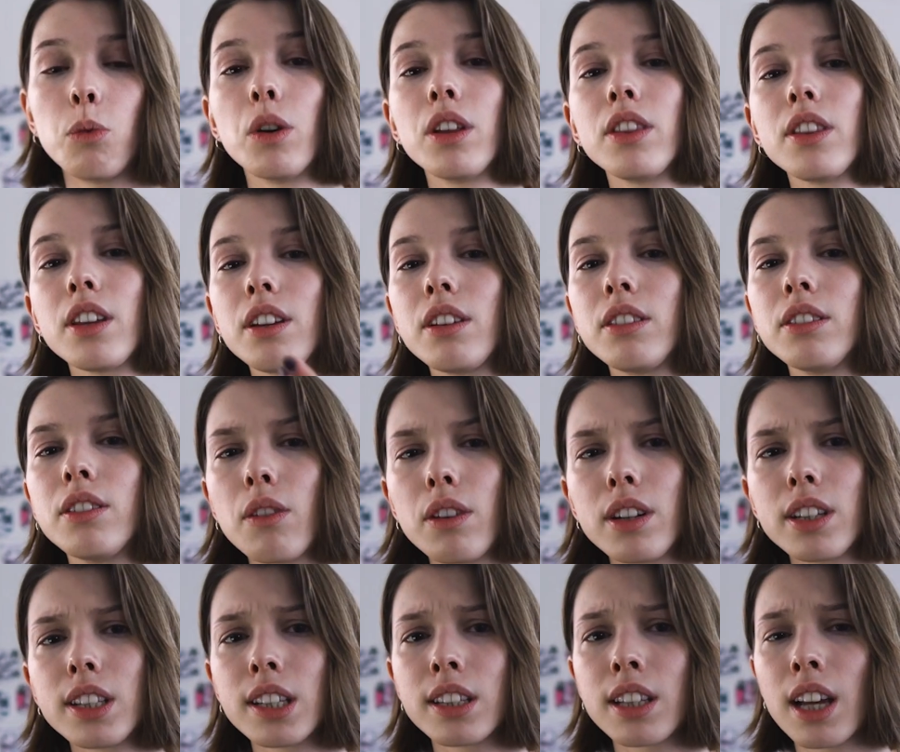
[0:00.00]
One thing you'll
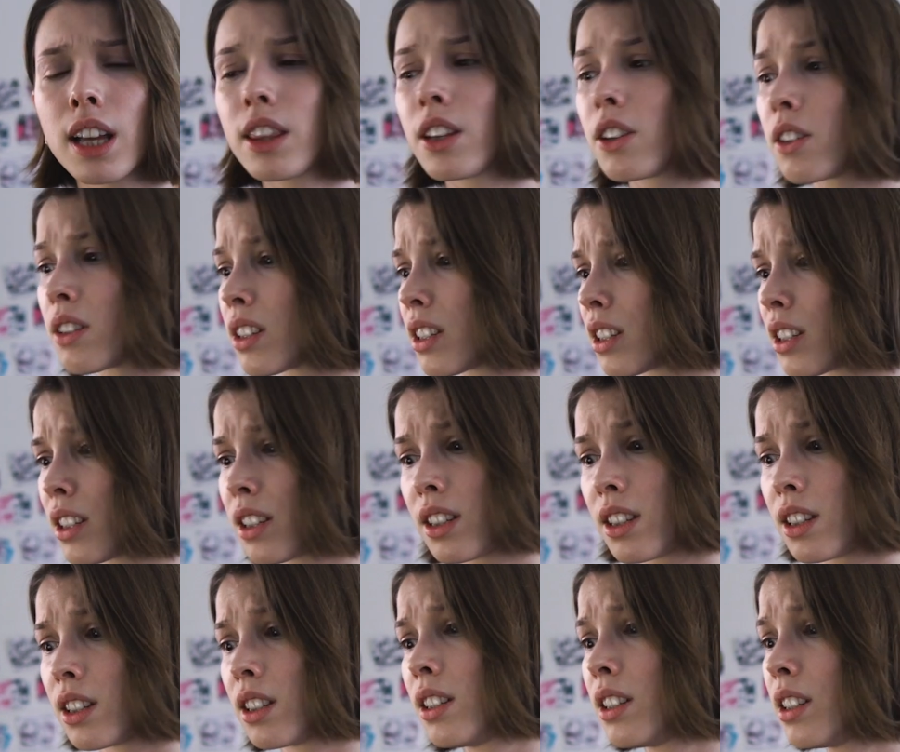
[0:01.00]
notice is that there's
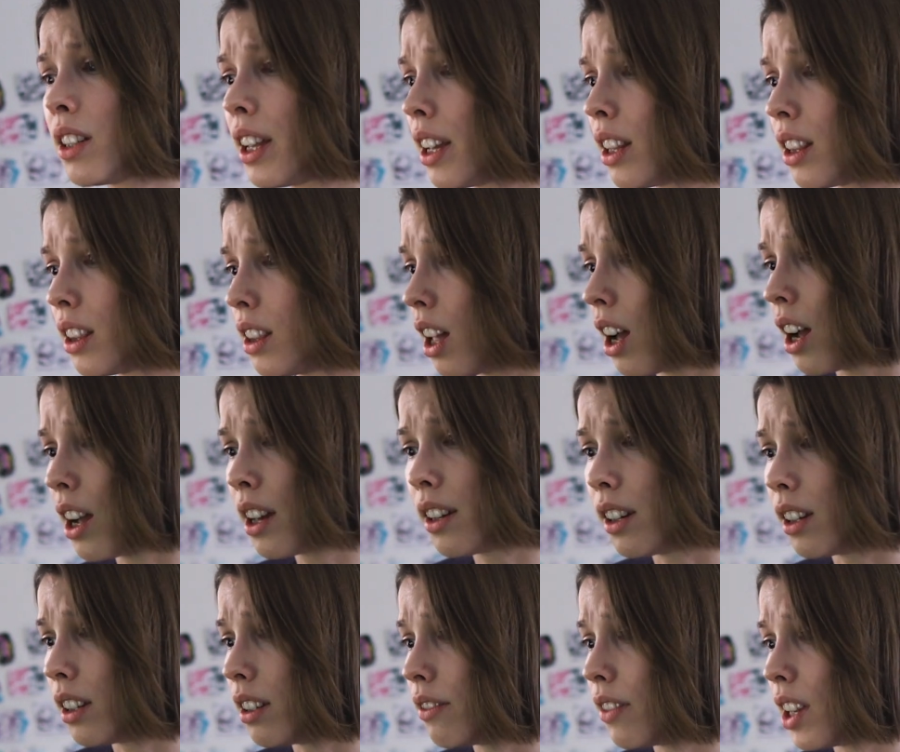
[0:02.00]
still a lot
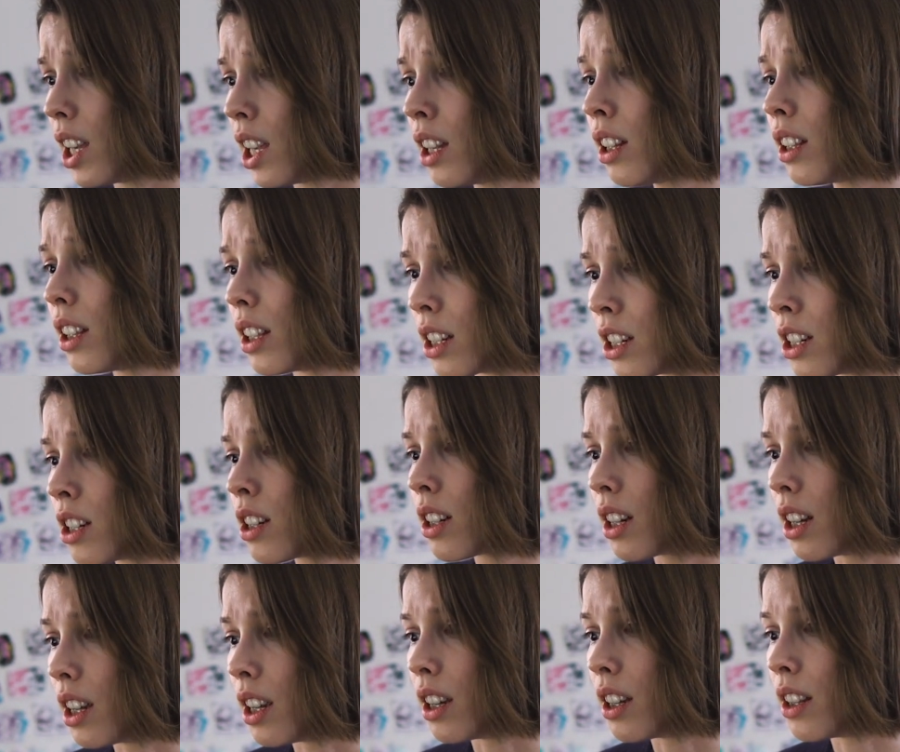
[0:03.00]
of English
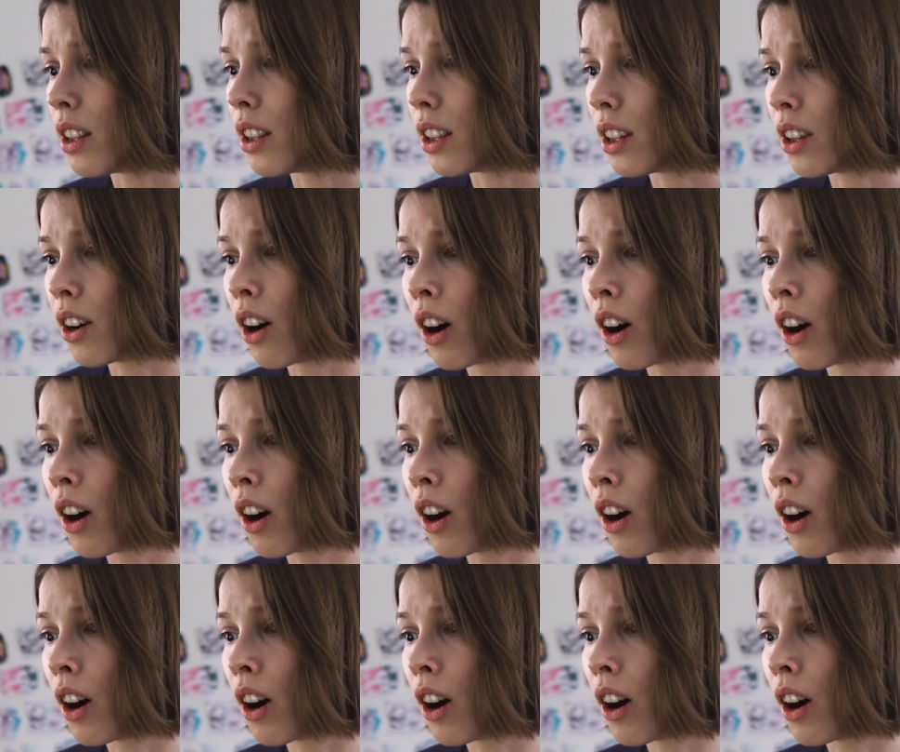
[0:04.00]
in the